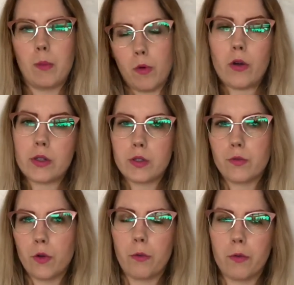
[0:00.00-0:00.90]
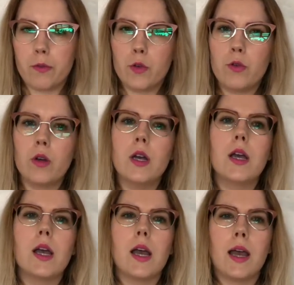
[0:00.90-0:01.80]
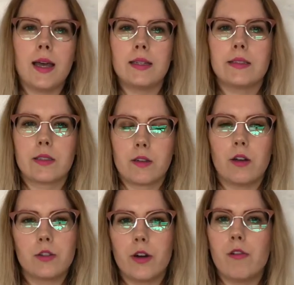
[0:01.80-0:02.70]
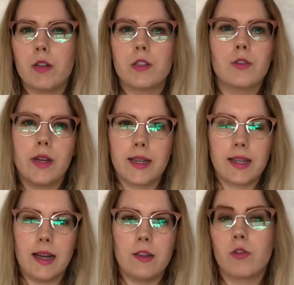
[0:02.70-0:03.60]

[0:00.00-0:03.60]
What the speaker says: books for review, and contrary to NetGalley,